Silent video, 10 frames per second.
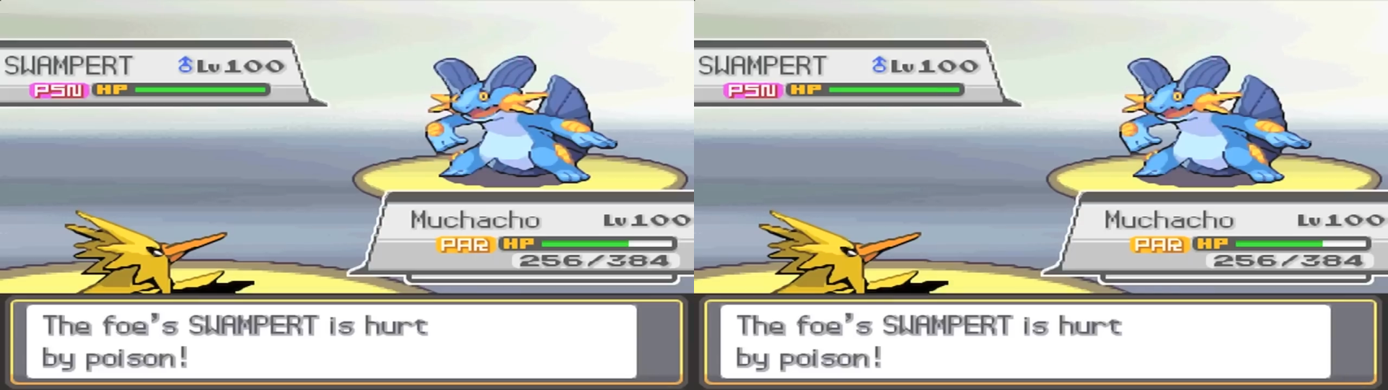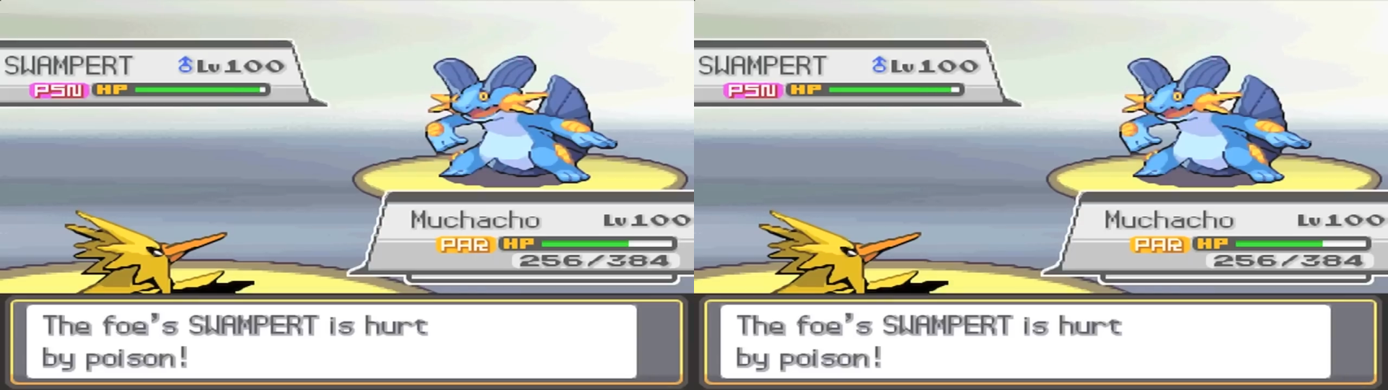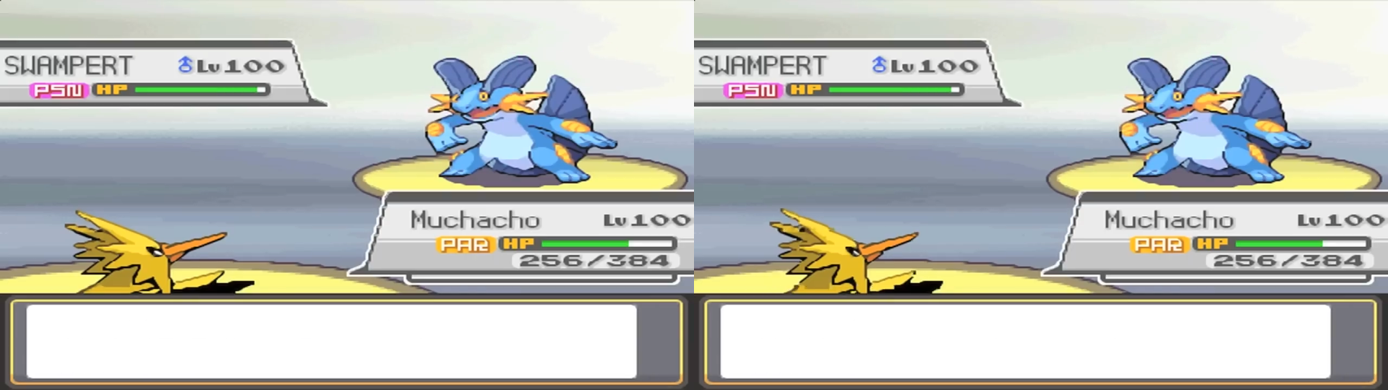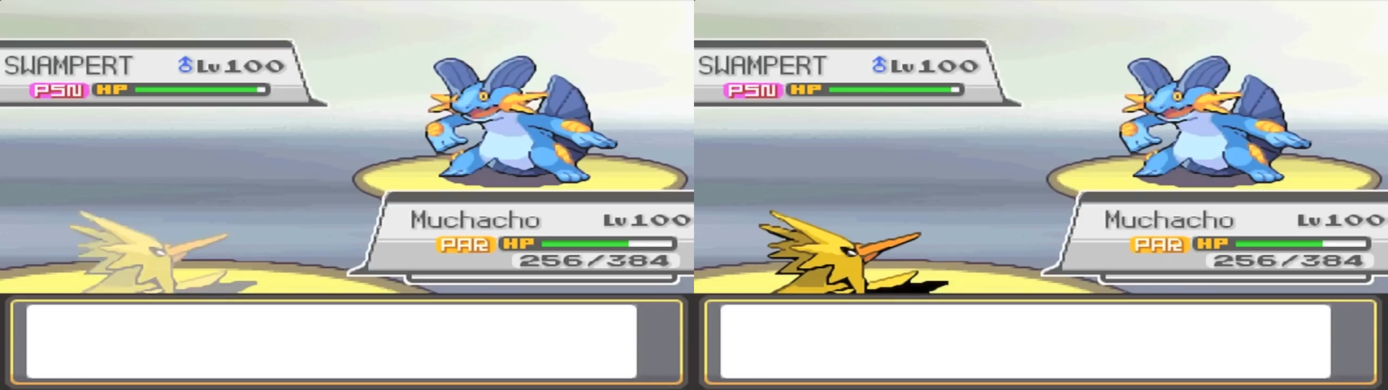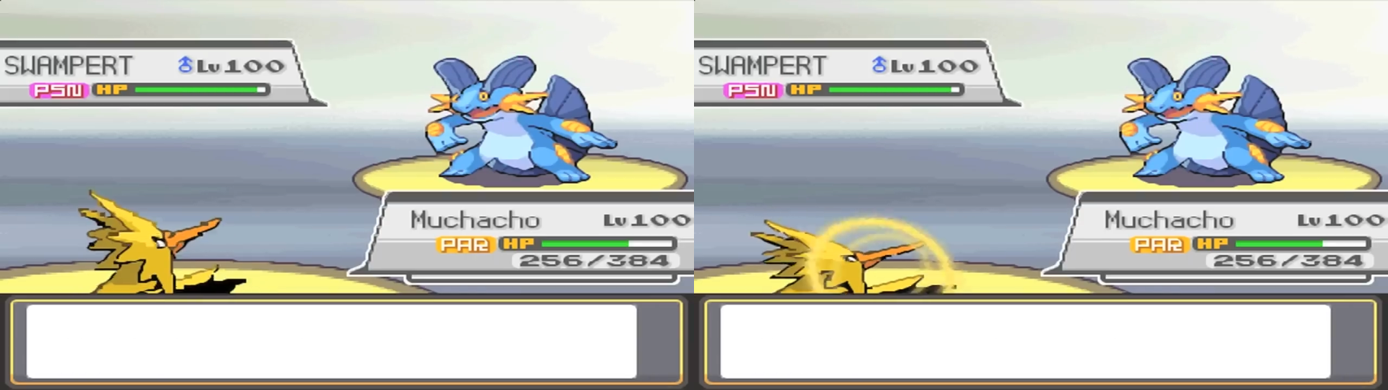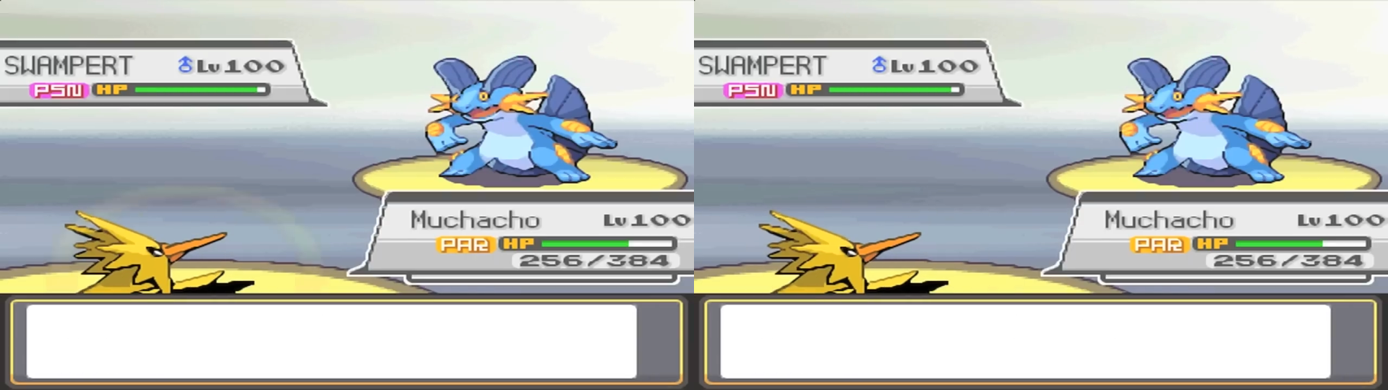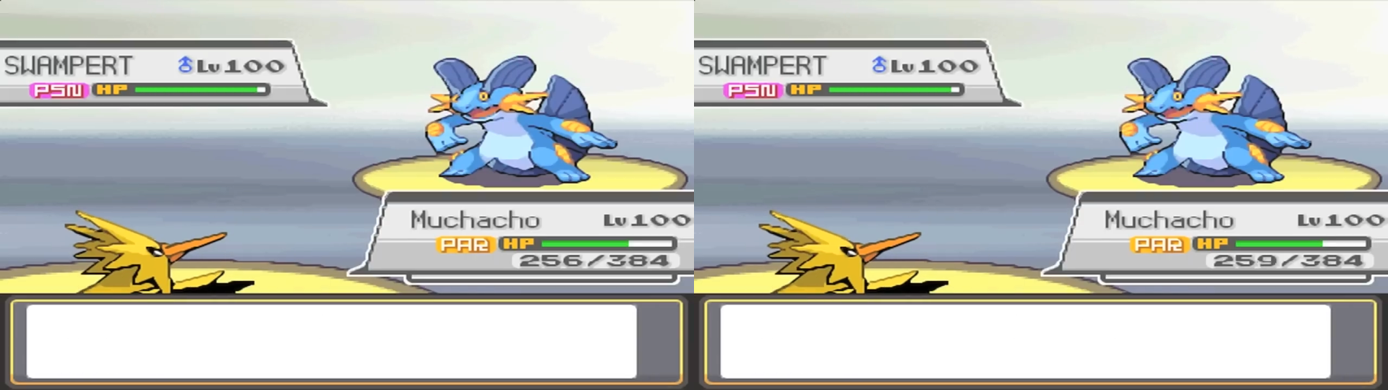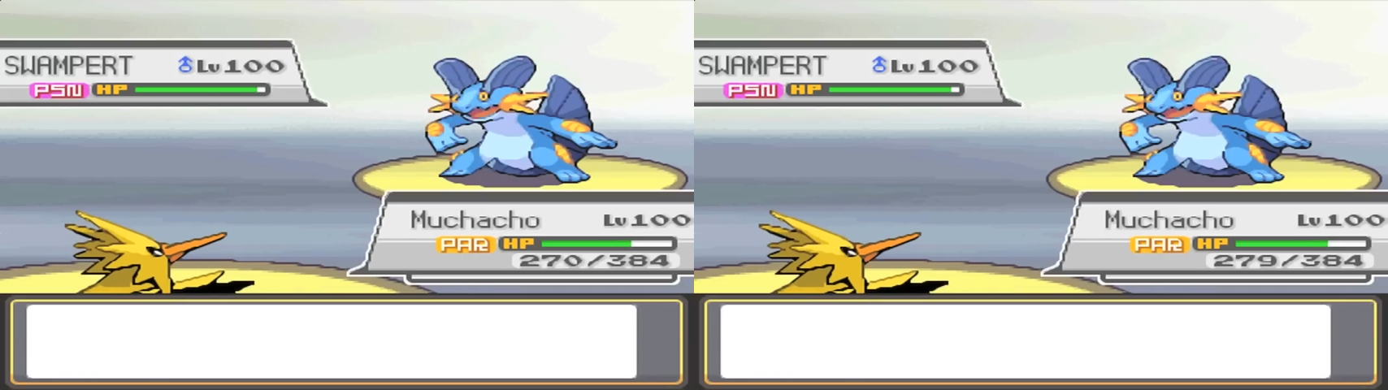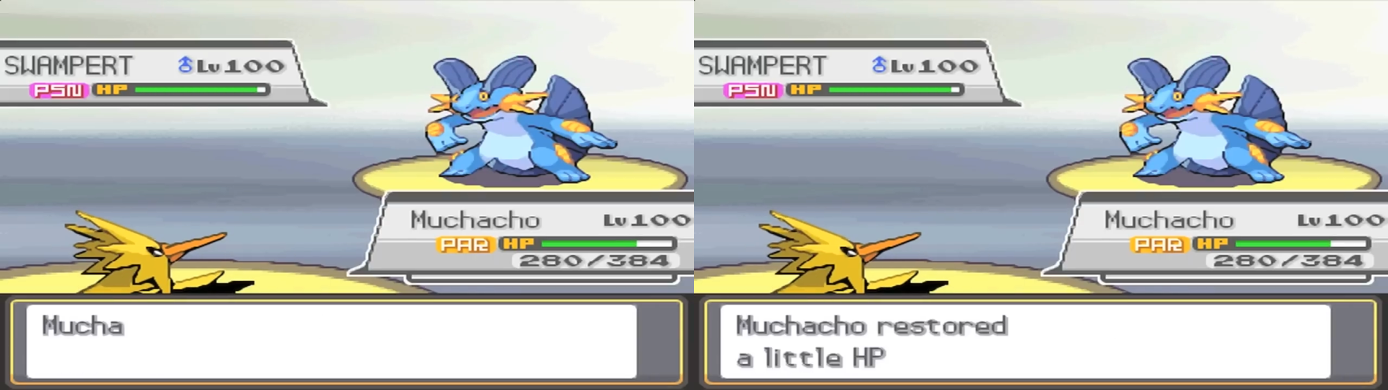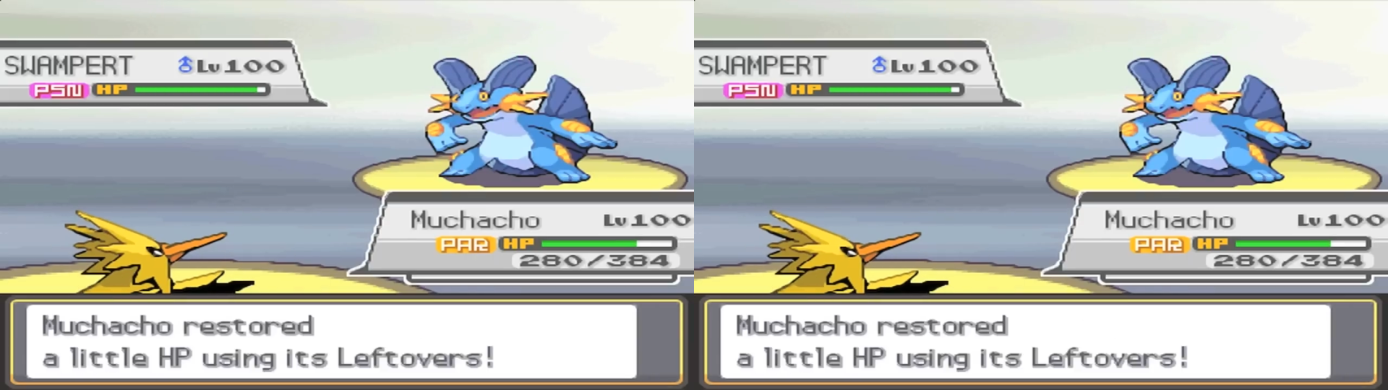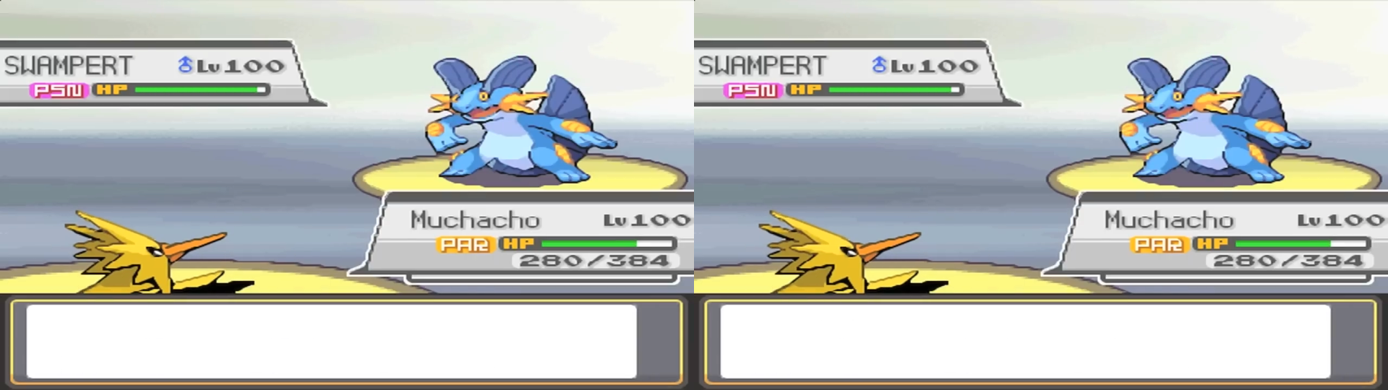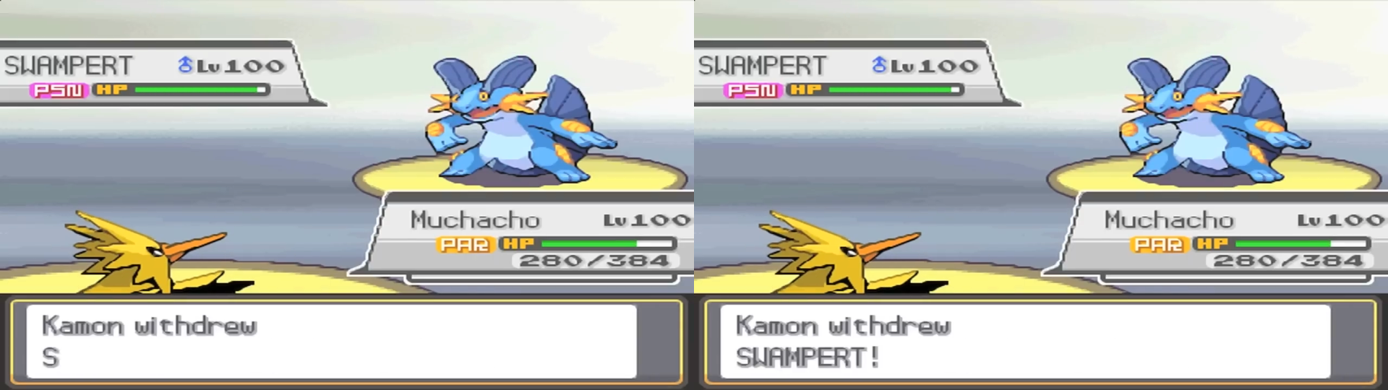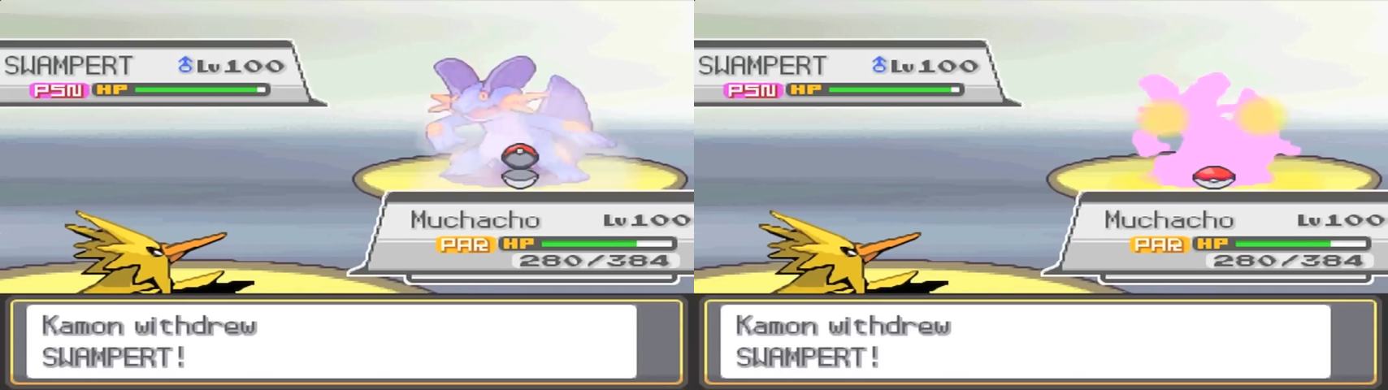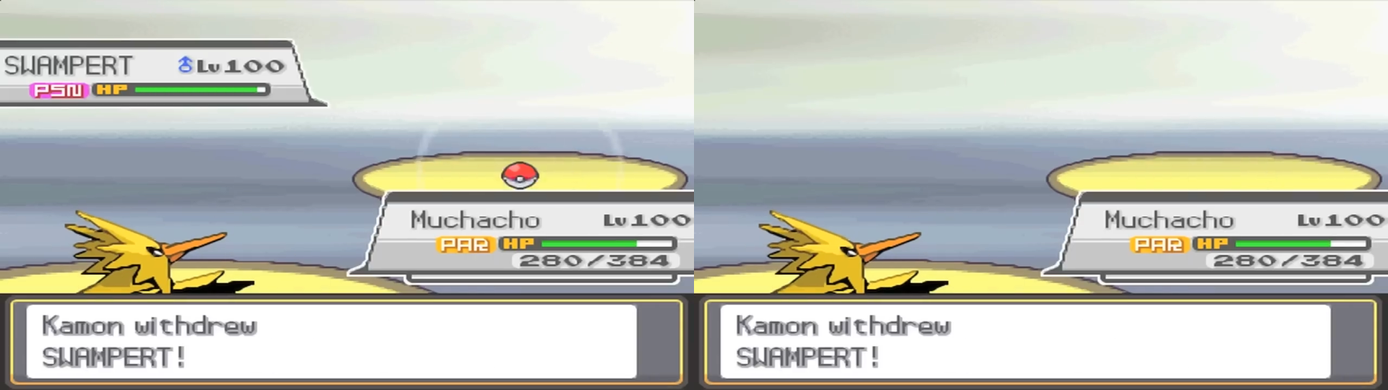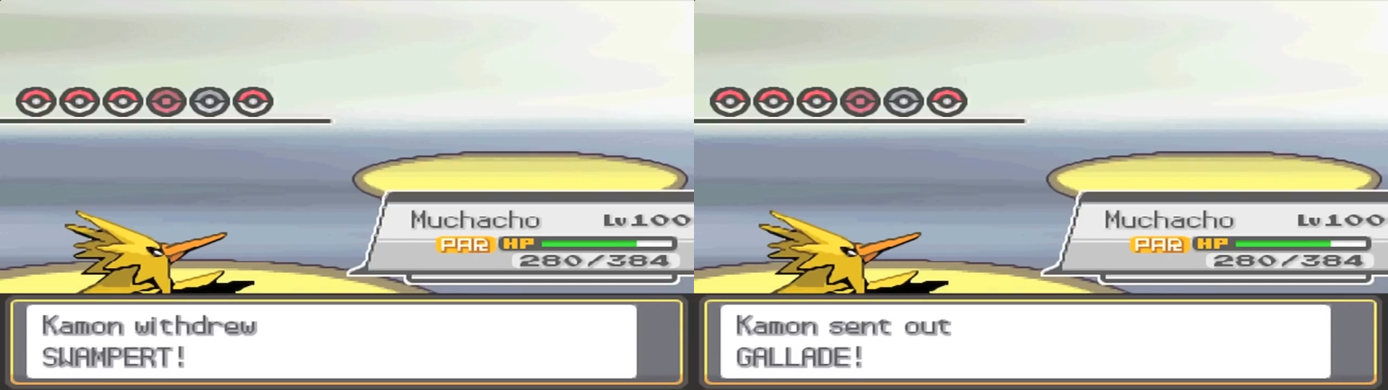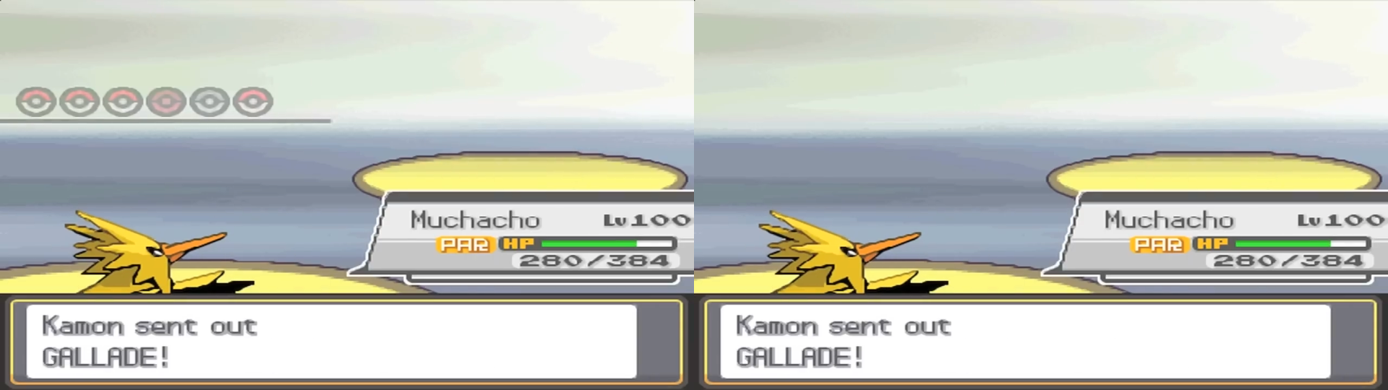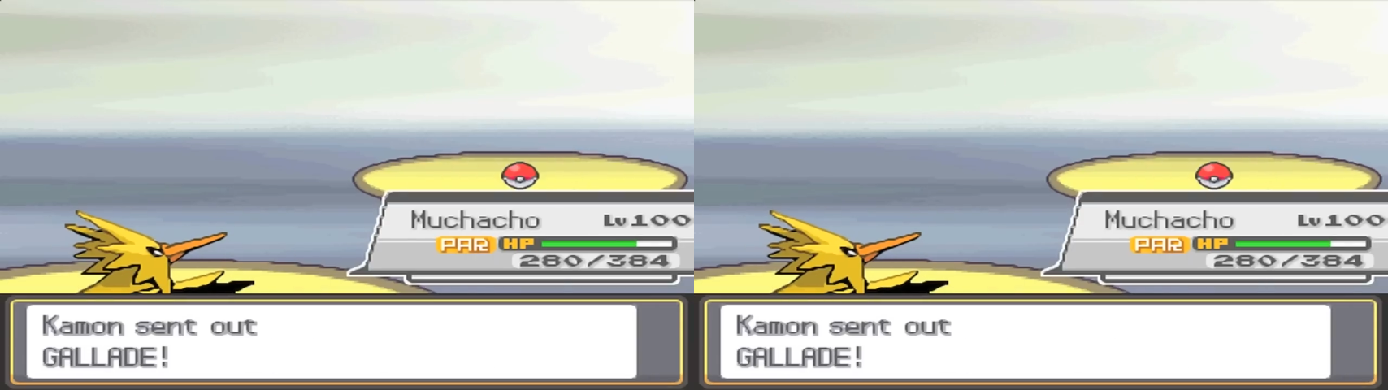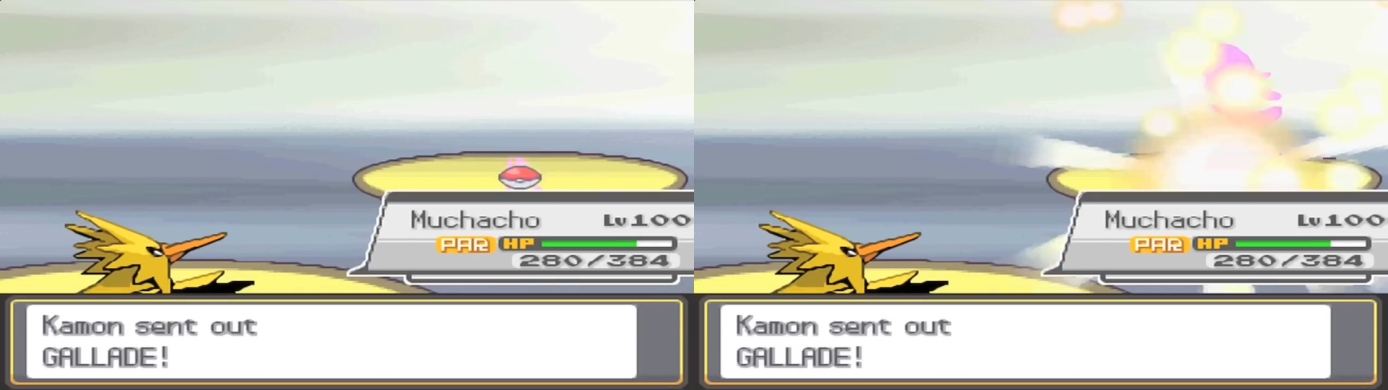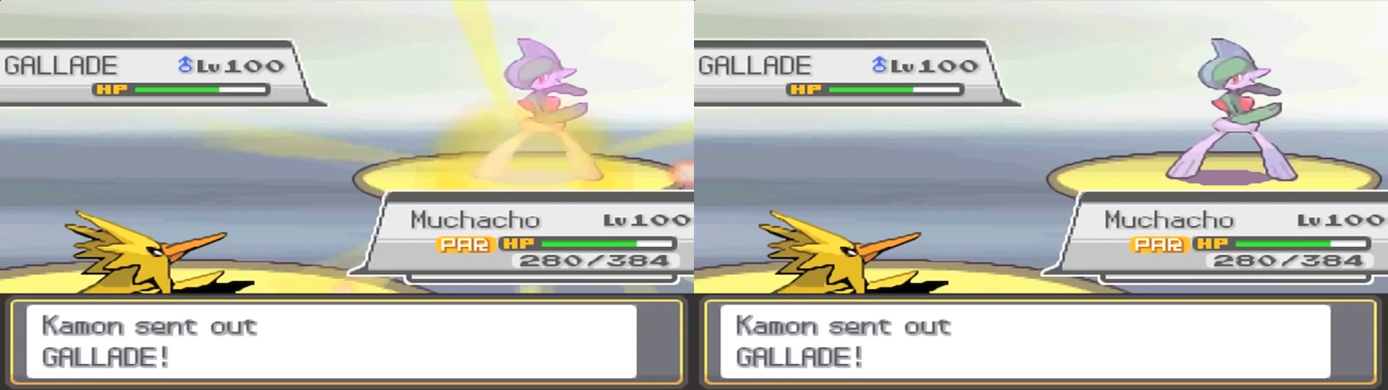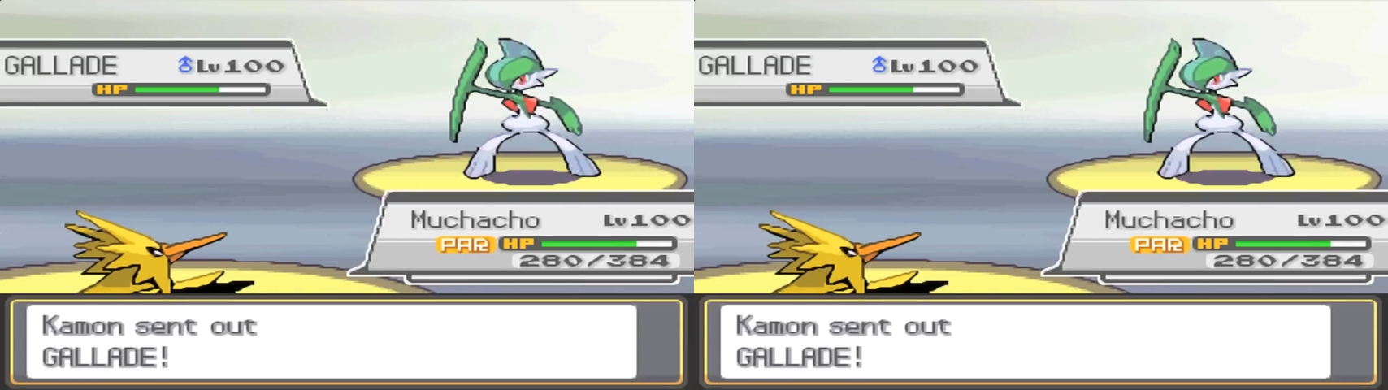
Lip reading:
[unreadable: no face in view]